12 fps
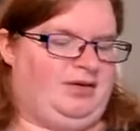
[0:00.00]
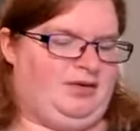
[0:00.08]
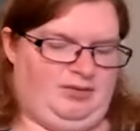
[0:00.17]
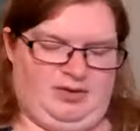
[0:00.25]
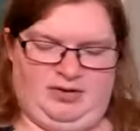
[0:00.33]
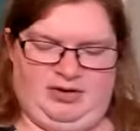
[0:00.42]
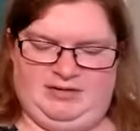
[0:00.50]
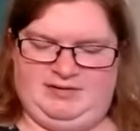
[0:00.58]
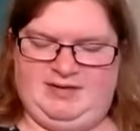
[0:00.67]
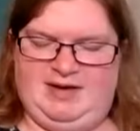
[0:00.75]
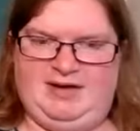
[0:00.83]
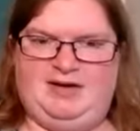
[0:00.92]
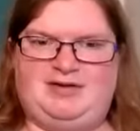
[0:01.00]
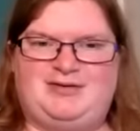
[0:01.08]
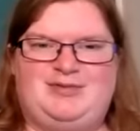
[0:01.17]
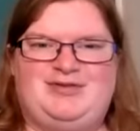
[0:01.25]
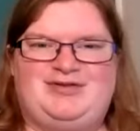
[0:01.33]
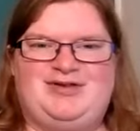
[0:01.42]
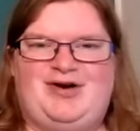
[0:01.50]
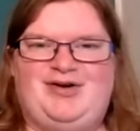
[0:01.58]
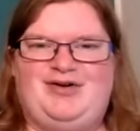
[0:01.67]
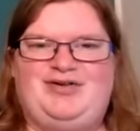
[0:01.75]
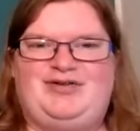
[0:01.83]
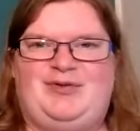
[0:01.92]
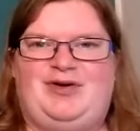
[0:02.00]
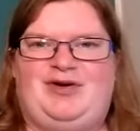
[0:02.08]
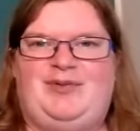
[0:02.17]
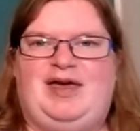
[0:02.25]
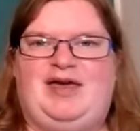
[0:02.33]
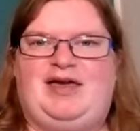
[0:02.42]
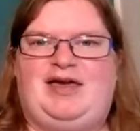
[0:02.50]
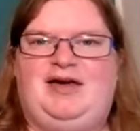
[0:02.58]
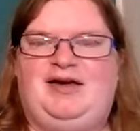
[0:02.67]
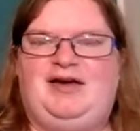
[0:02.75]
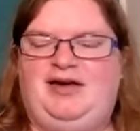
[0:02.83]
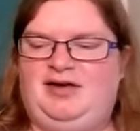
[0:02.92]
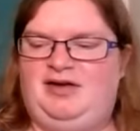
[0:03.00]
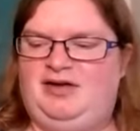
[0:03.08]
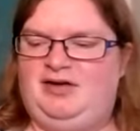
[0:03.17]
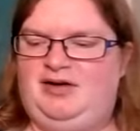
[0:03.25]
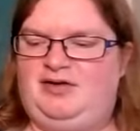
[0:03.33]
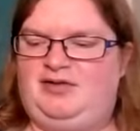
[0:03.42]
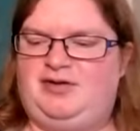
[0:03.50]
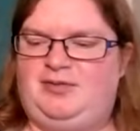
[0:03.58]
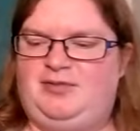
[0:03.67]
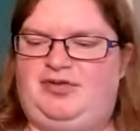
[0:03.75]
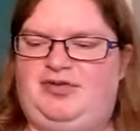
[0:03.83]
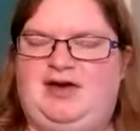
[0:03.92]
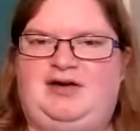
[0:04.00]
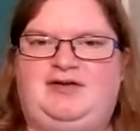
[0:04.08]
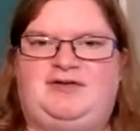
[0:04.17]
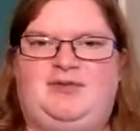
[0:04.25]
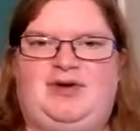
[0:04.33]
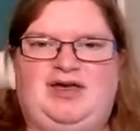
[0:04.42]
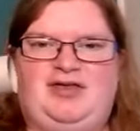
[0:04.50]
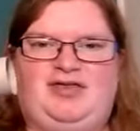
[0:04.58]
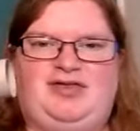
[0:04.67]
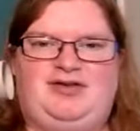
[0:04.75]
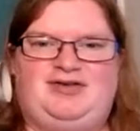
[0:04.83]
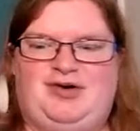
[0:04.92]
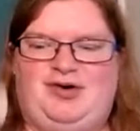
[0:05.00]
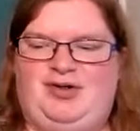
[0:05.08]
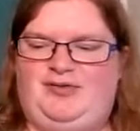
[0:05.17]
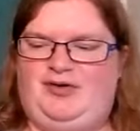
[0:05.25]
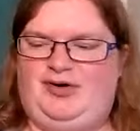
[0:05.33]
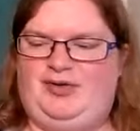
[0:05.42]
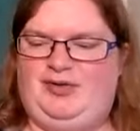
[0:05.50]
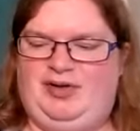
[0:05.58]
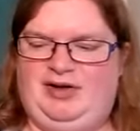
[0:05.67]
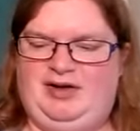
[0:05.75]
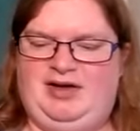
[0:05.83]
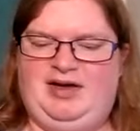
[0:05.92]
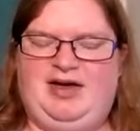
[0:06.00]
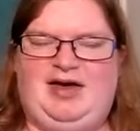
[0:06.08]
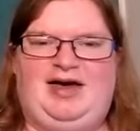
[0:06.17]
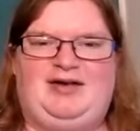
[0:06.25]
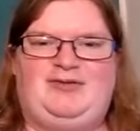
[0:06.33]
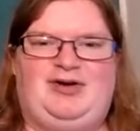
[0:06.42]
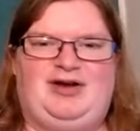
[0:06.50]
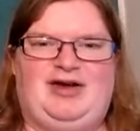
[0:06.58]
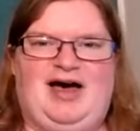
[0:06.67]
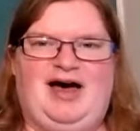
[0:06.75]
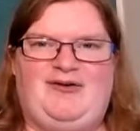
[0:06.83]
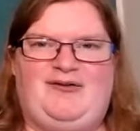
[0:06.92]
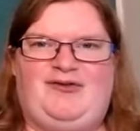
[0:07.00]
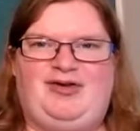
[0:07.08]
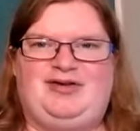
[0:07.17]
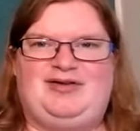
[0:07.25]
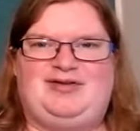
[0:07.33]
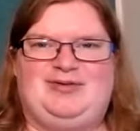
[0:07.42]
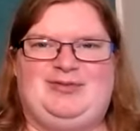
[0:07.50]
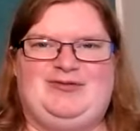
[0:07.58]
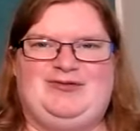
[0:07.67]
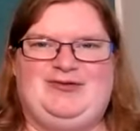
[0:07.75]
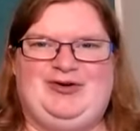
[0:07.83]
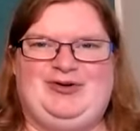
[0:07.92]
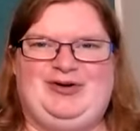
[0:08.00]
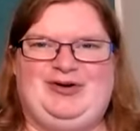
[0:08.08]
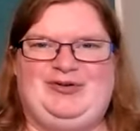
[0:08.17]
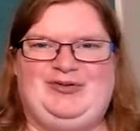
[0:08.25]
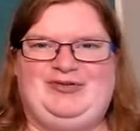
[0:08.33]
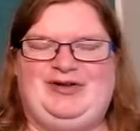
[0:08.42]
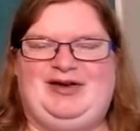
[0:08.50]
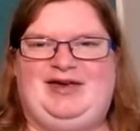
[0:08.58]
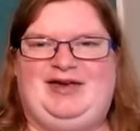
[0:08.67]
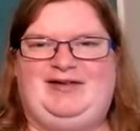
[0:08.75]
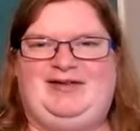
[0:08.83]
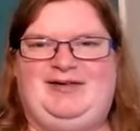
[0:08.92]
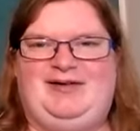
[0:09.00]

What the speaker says: We're going to sing some songs. We're going to make some things with toilet roll, and we're going to have some fun, hopefully.